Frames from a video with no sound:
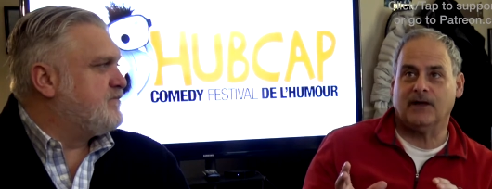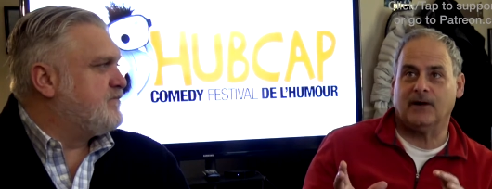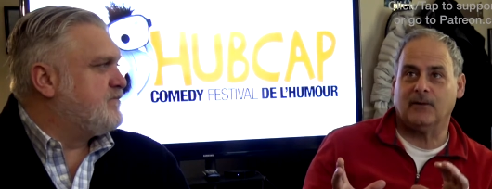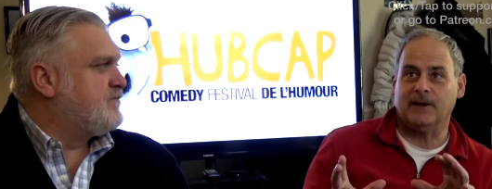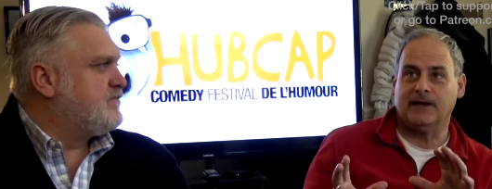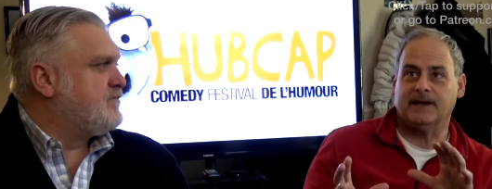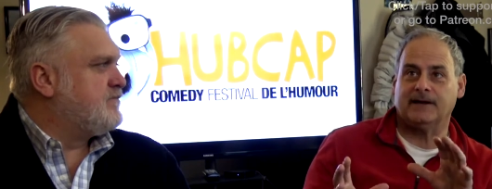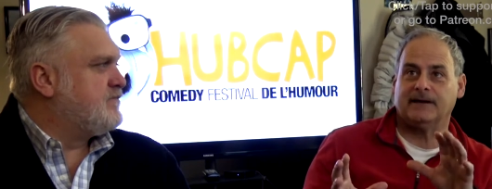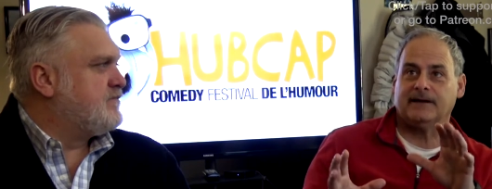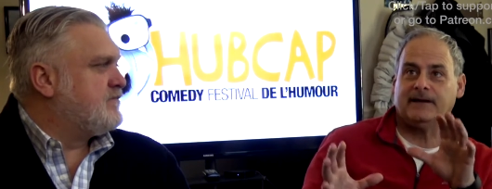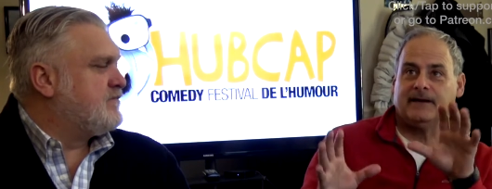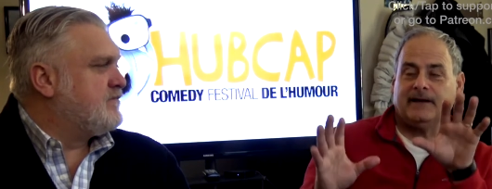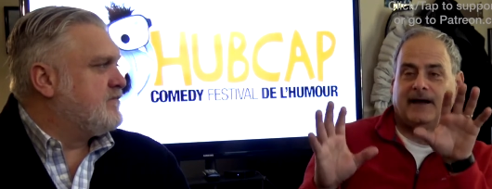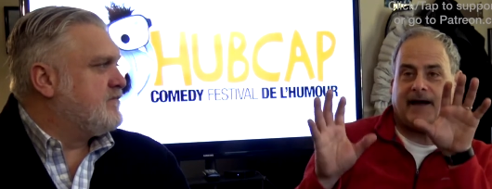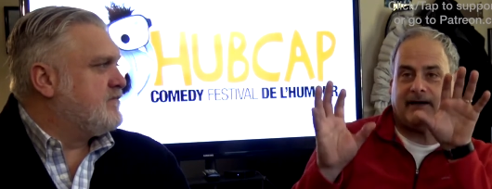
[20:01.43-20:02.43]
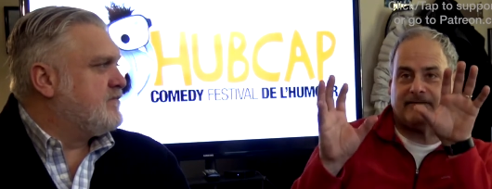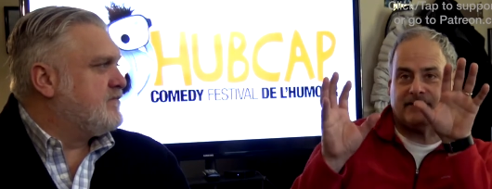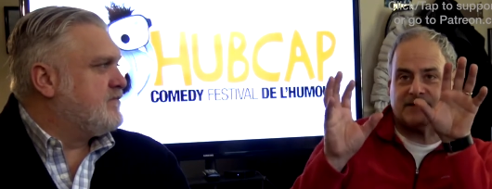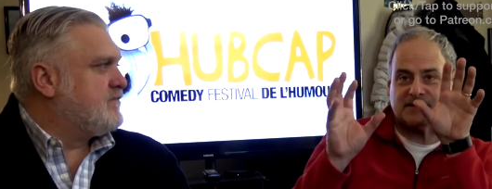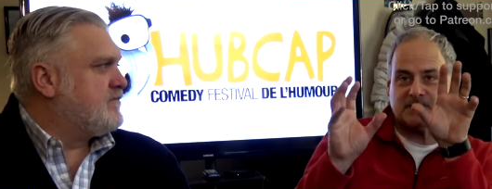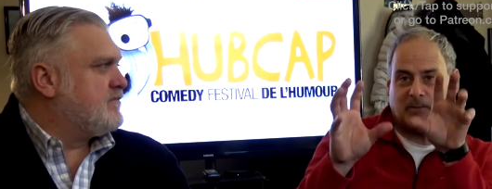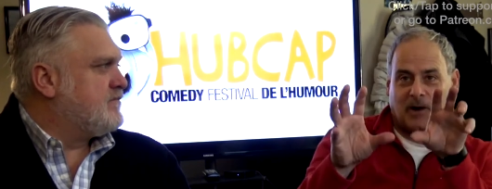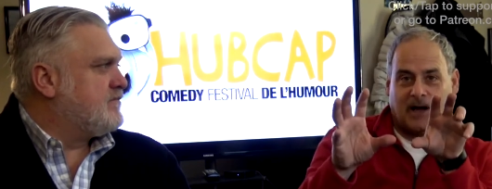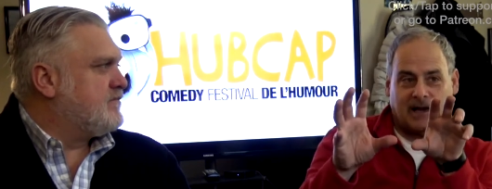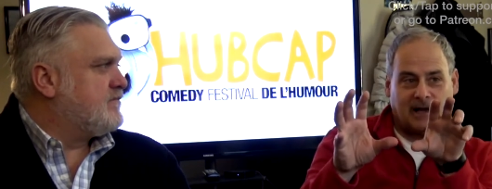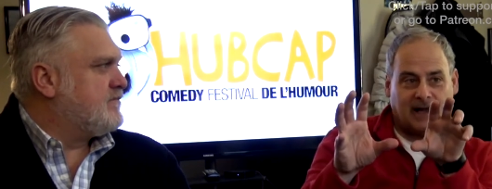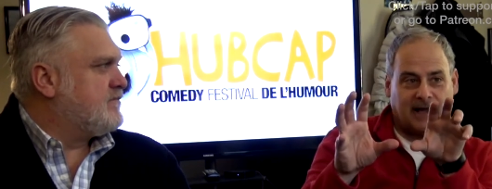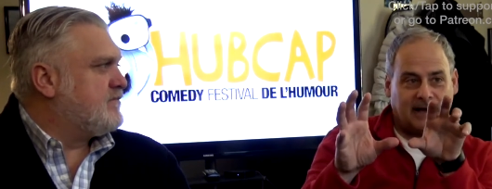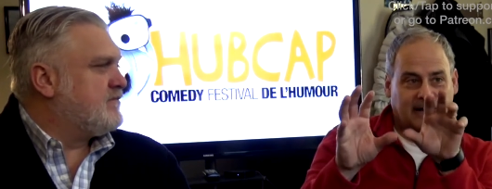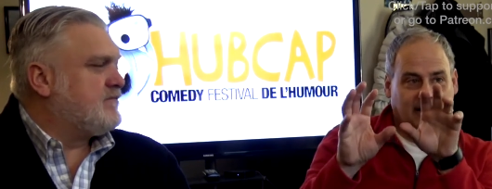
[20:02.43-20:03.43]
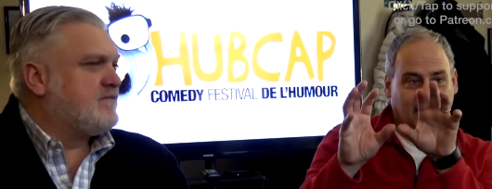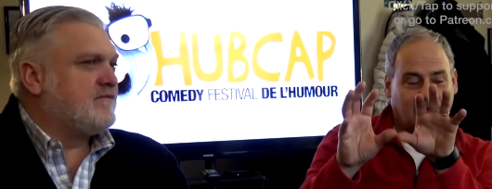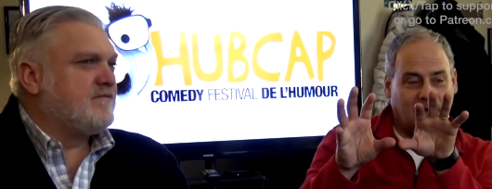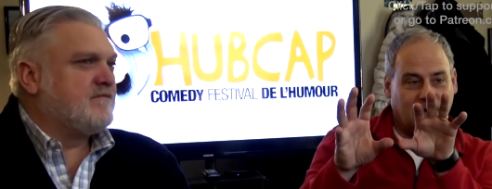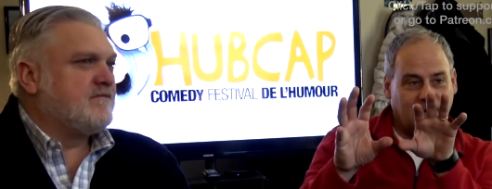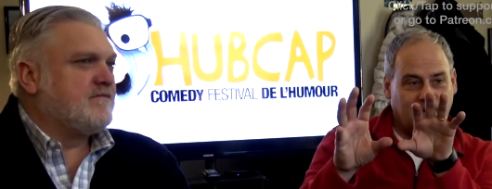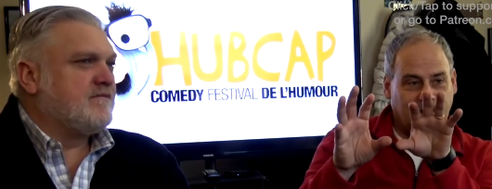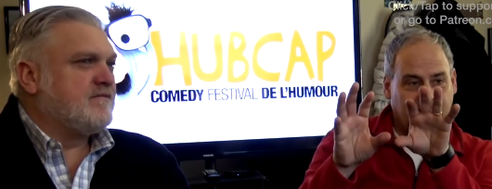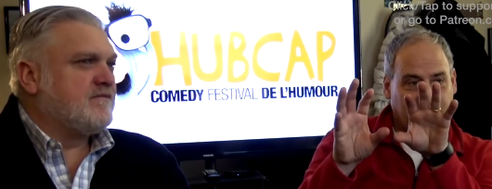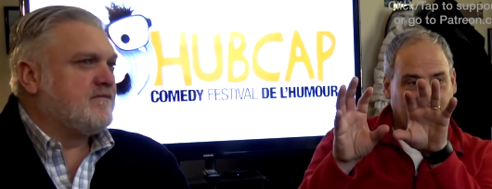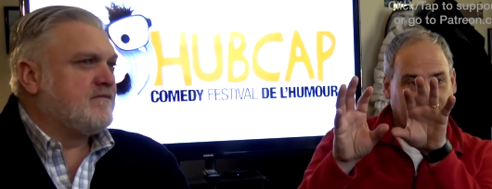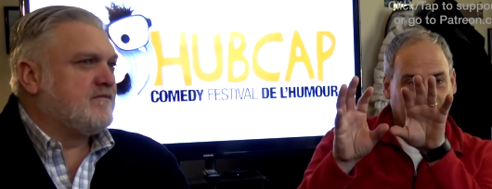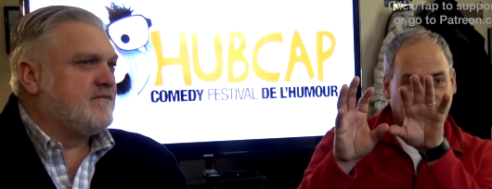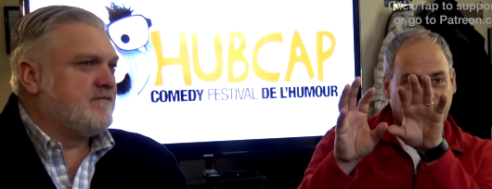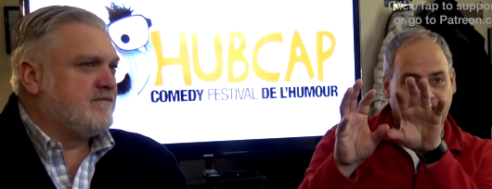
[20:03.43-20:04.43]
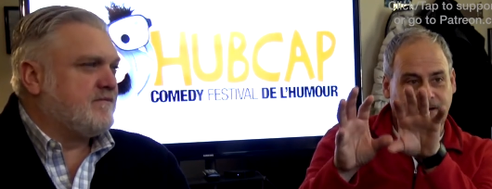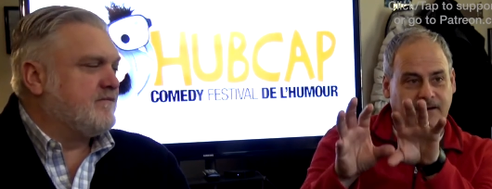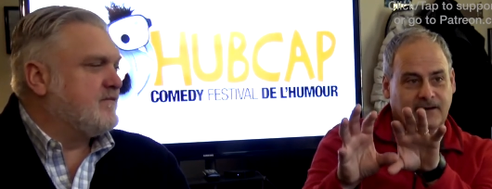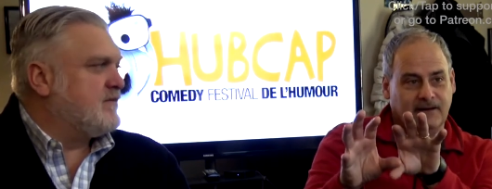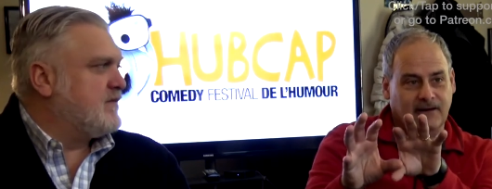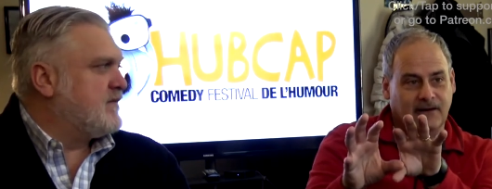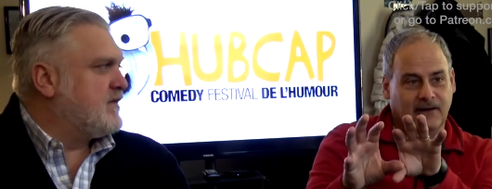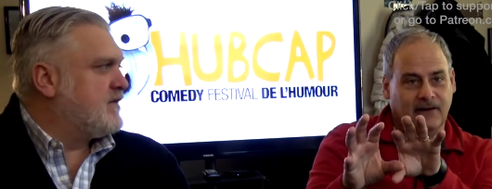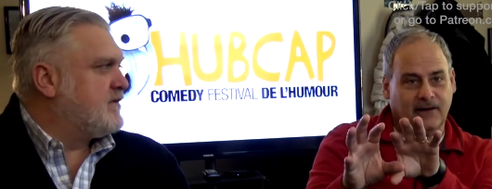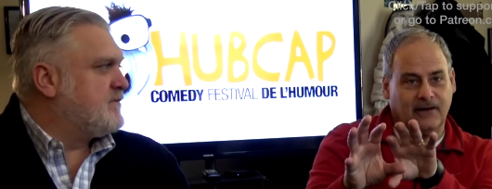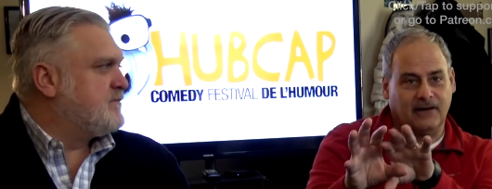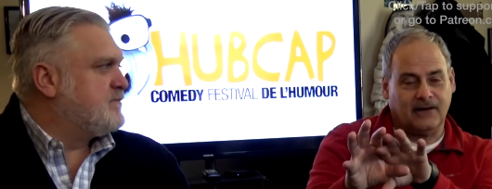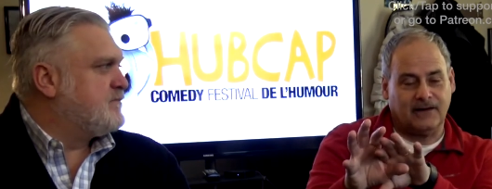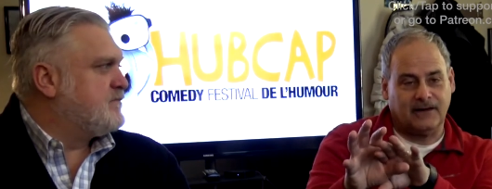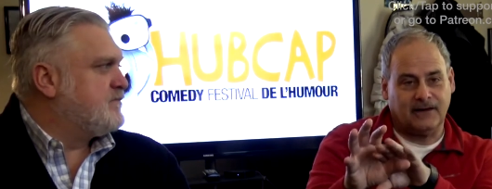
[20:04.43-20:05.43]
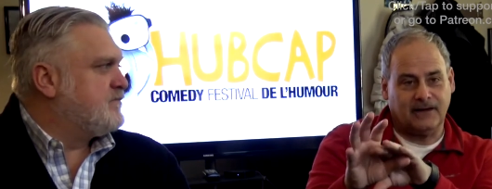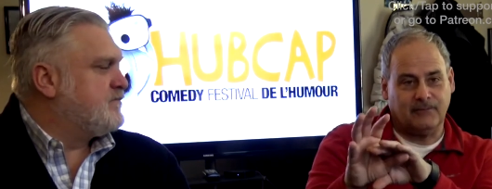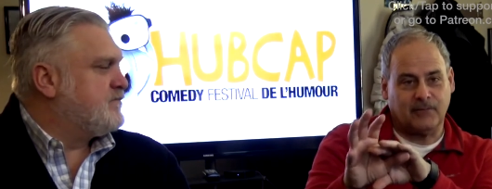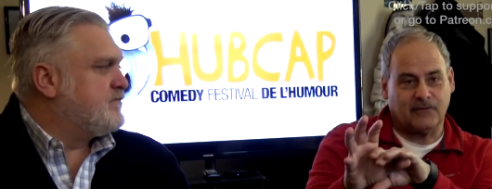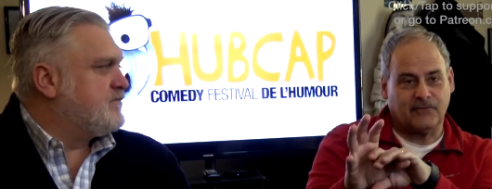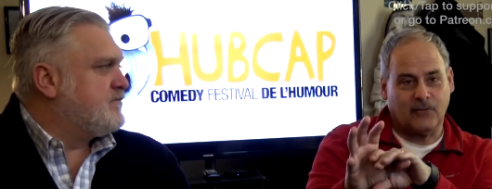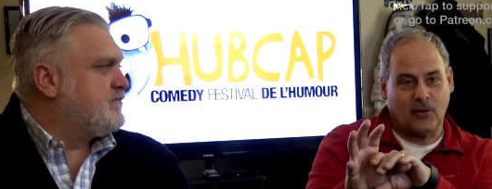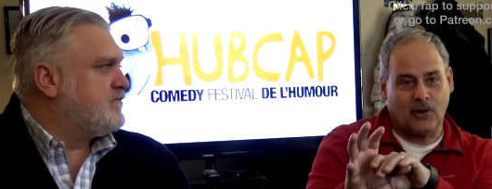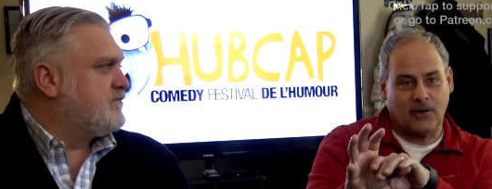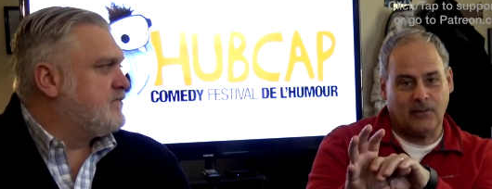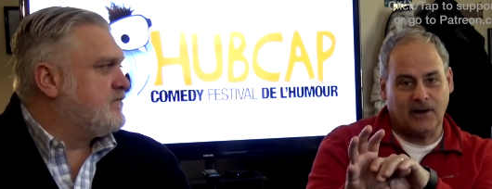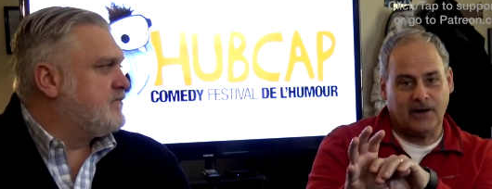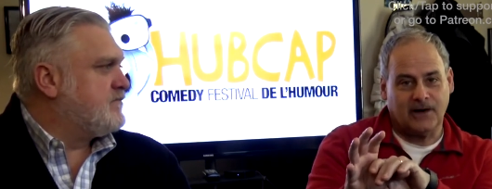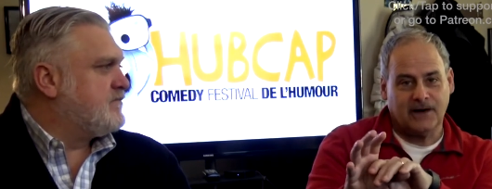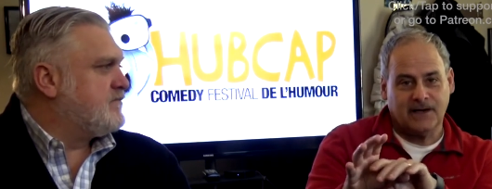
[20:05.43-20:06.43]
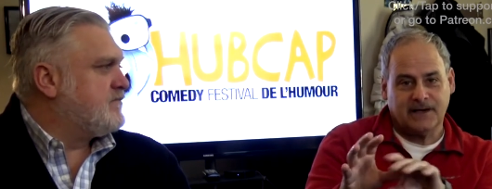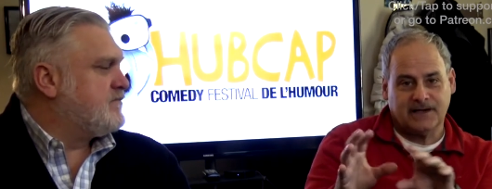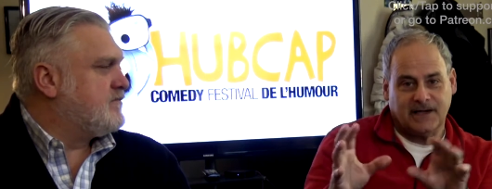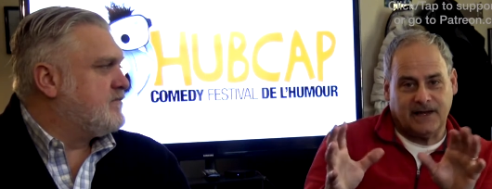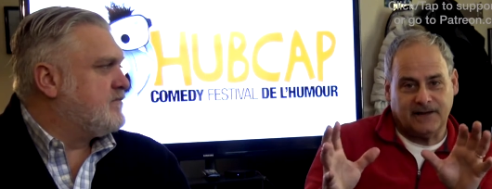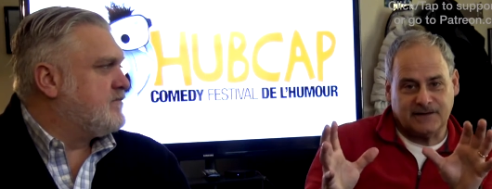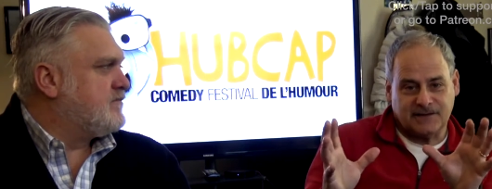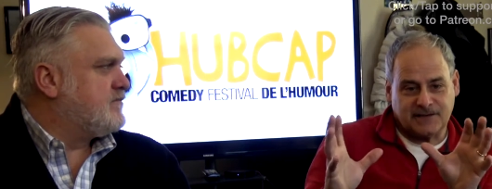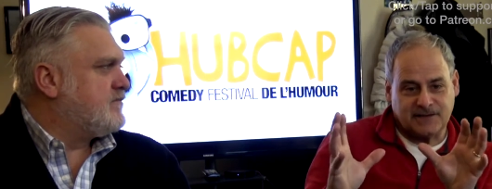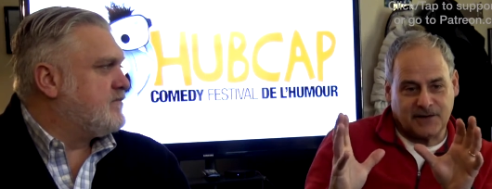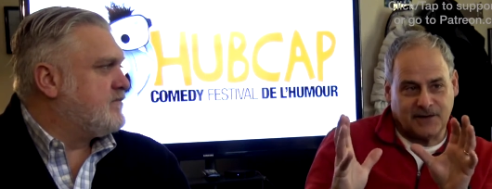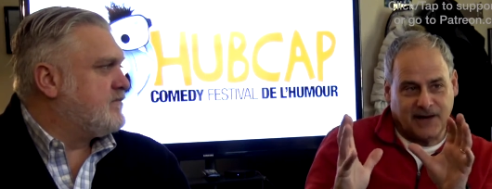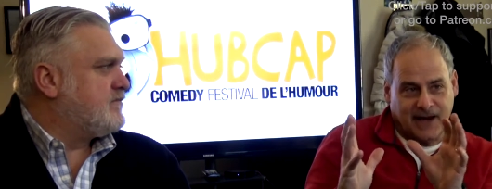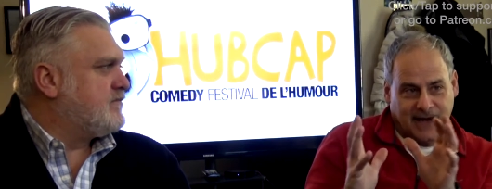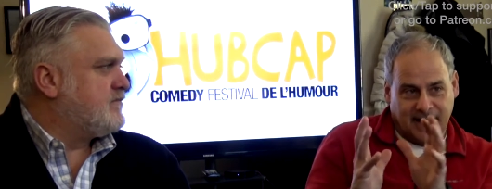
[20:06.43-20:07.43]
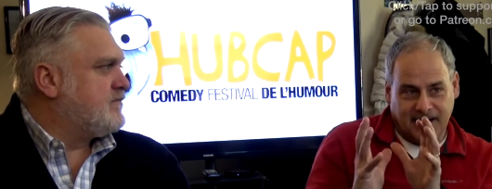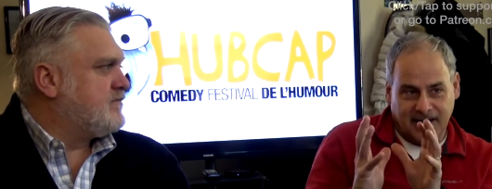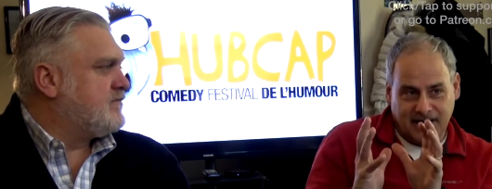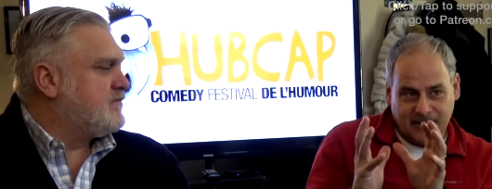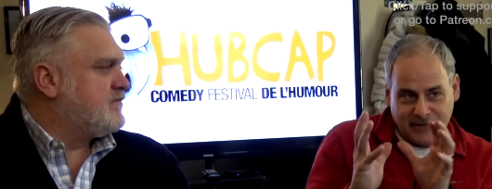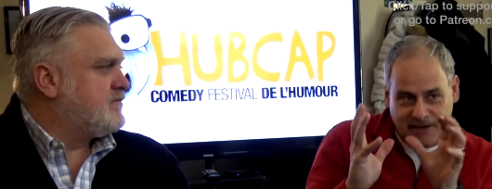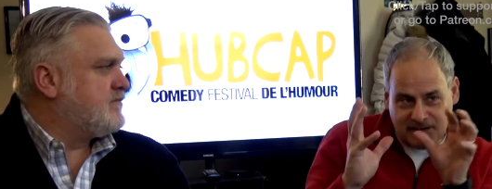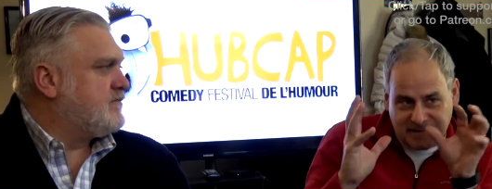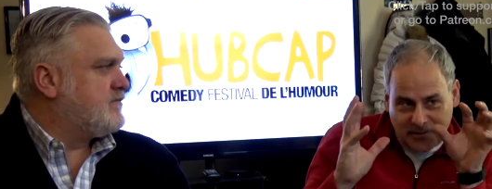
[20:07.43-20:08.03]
Speaker 1: that we can have the spotlight on the on, the performer, and there's a certain anonymity.